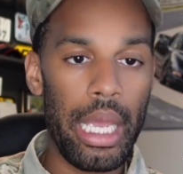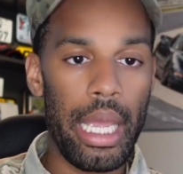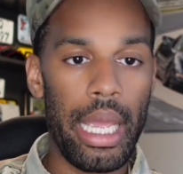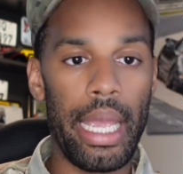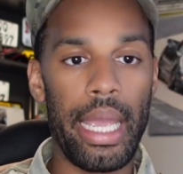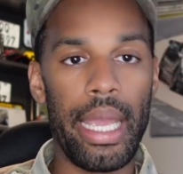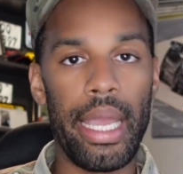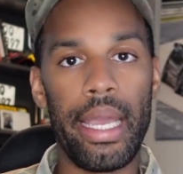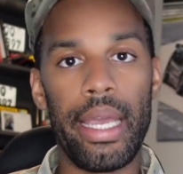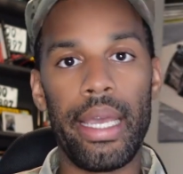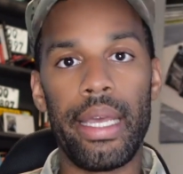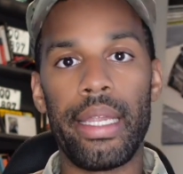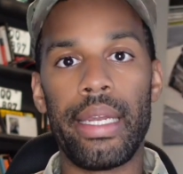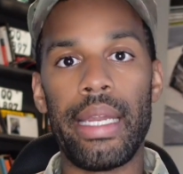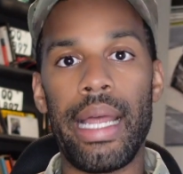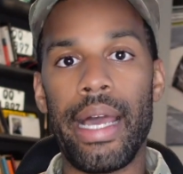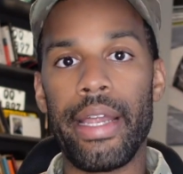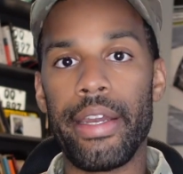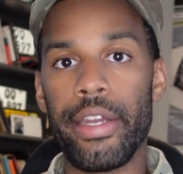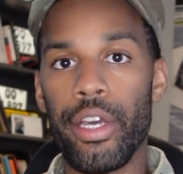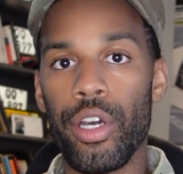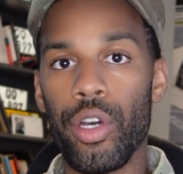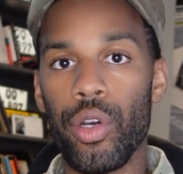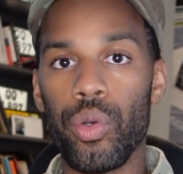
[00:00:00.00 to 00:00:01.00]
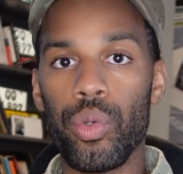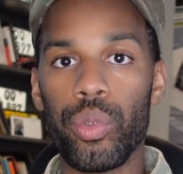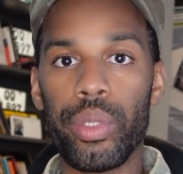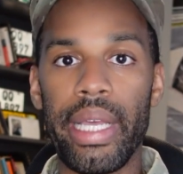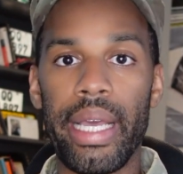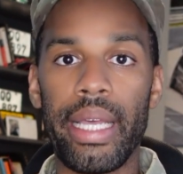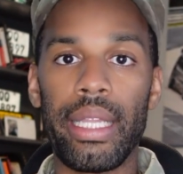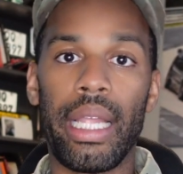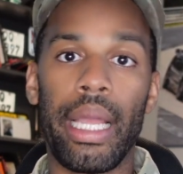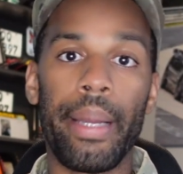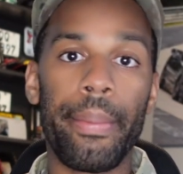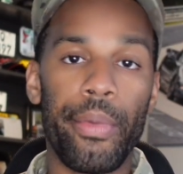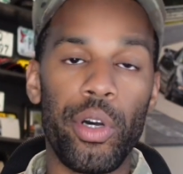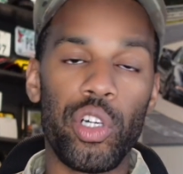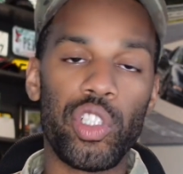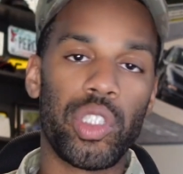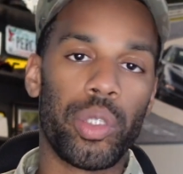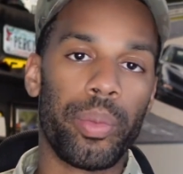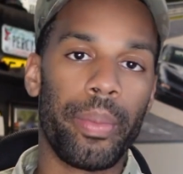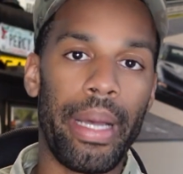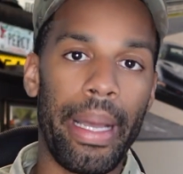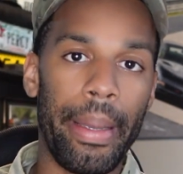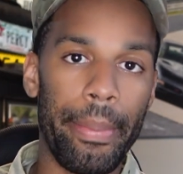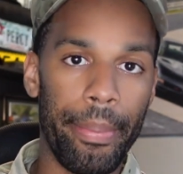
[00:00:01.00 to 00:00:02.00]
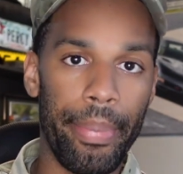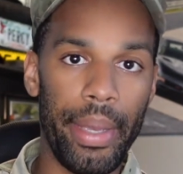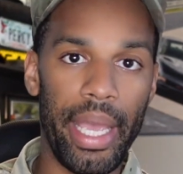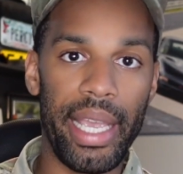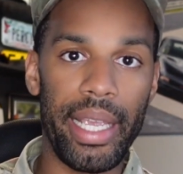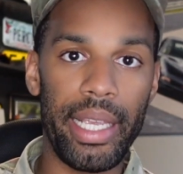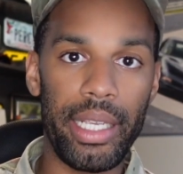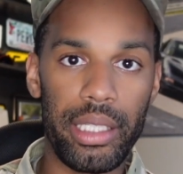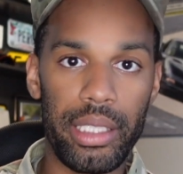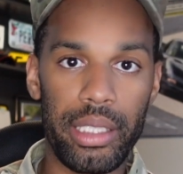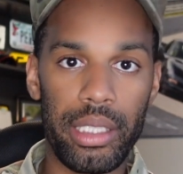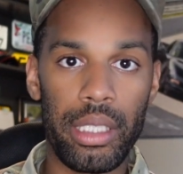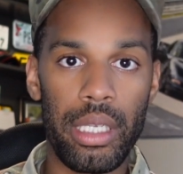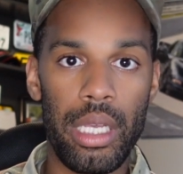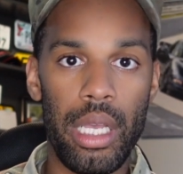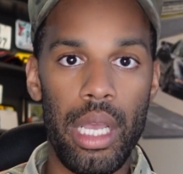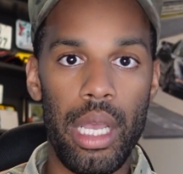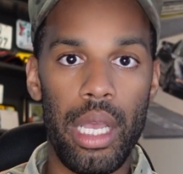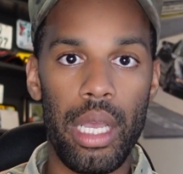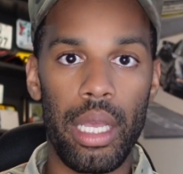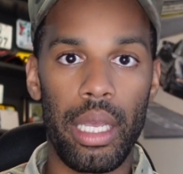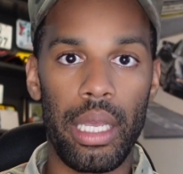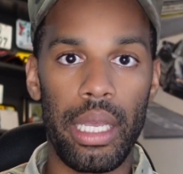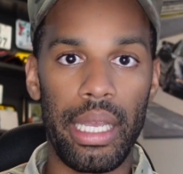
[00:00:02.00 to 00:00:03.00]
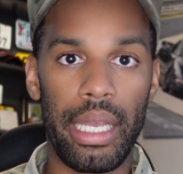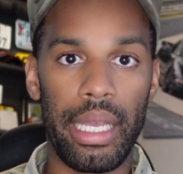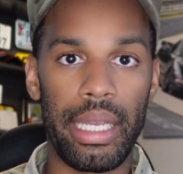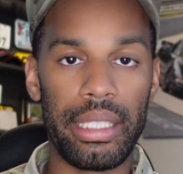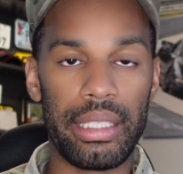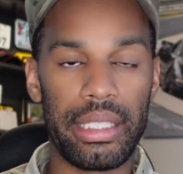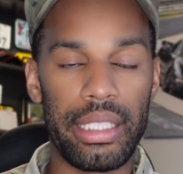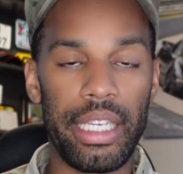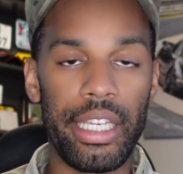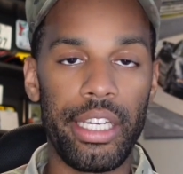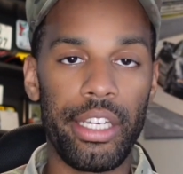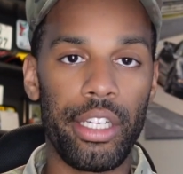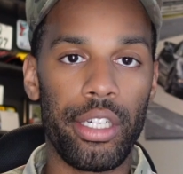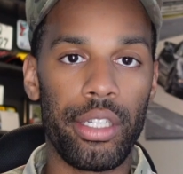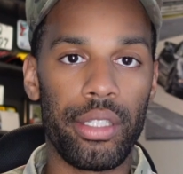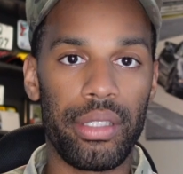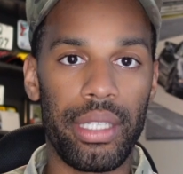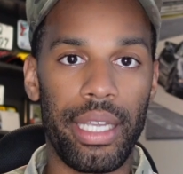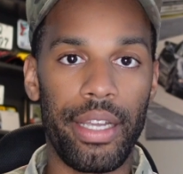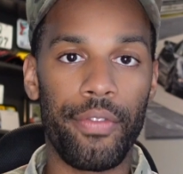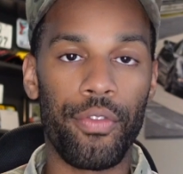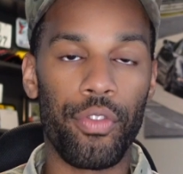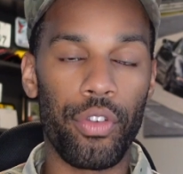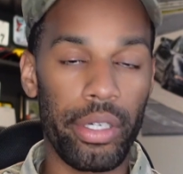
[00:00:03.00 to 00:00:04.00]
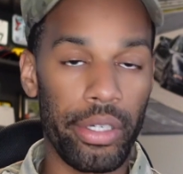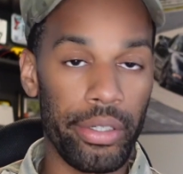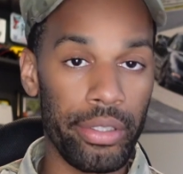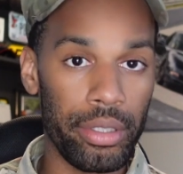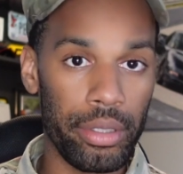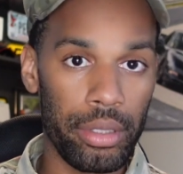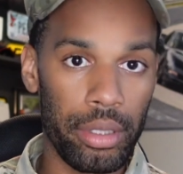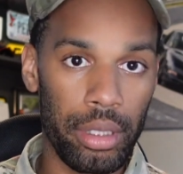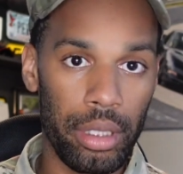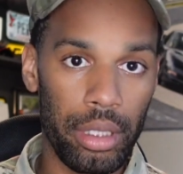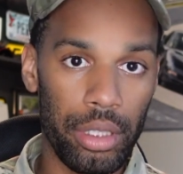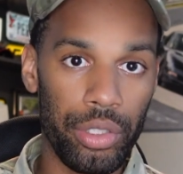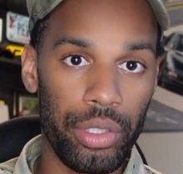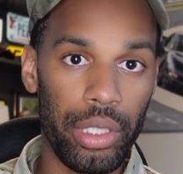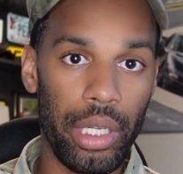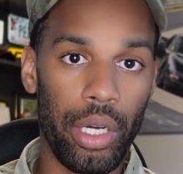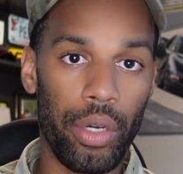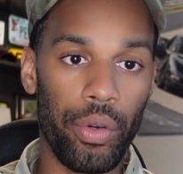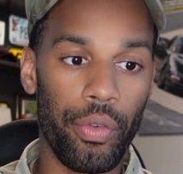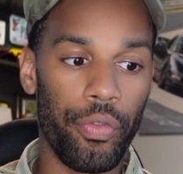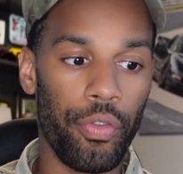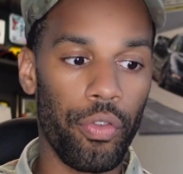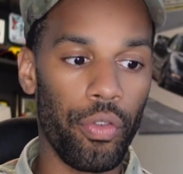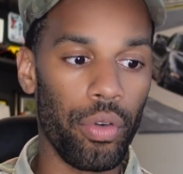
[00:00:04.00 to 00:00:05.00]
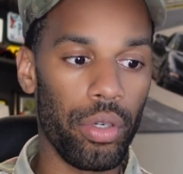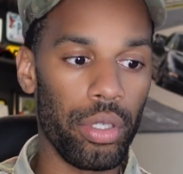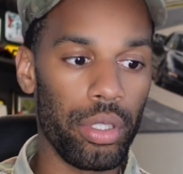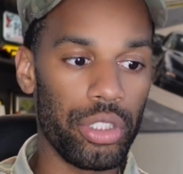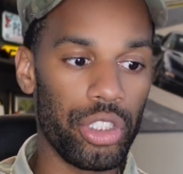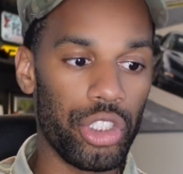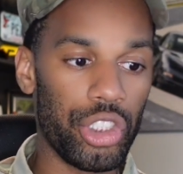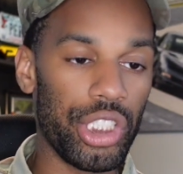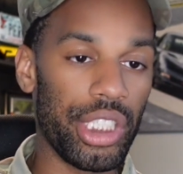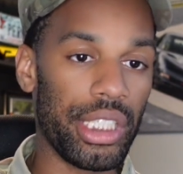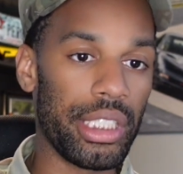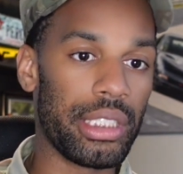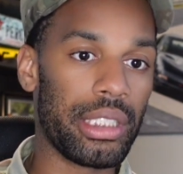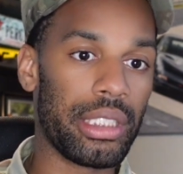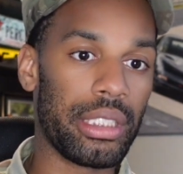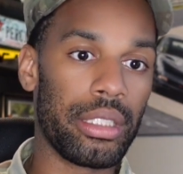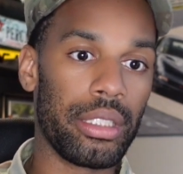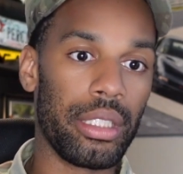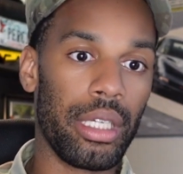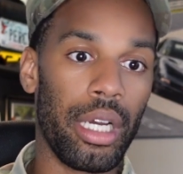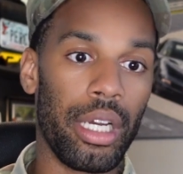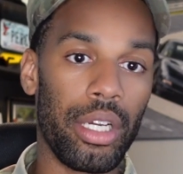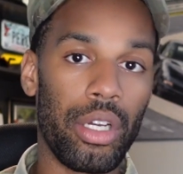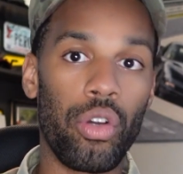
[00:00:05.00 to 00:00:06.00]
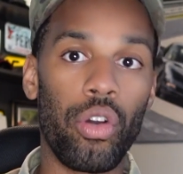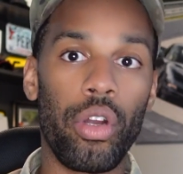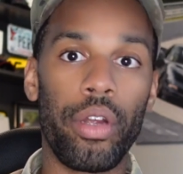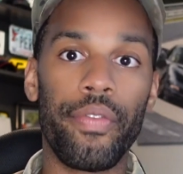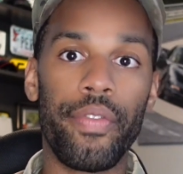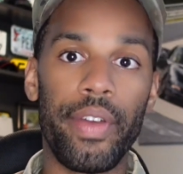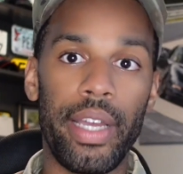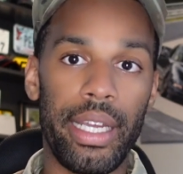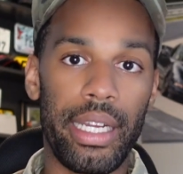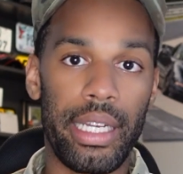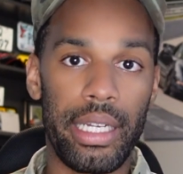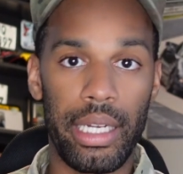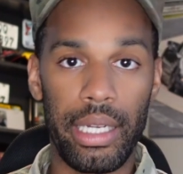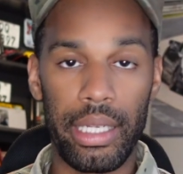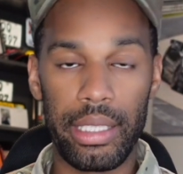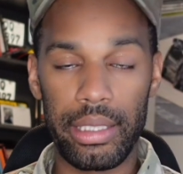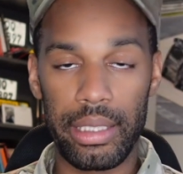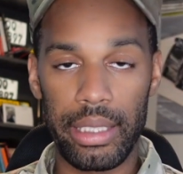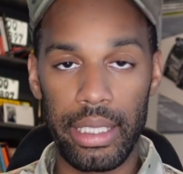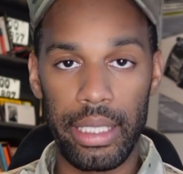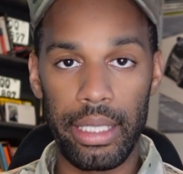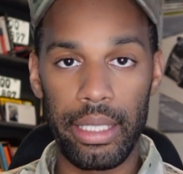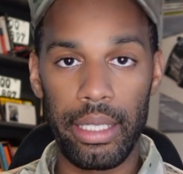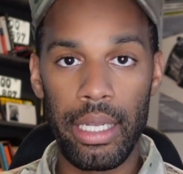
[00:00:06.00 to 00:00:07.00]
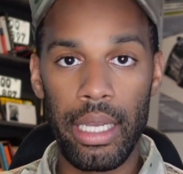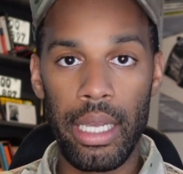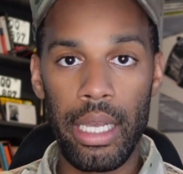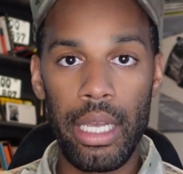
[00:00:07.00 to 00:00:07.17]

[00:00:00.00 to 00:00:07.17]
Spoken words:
And I know that like most of my base is here like for, you know, for just Corvette content.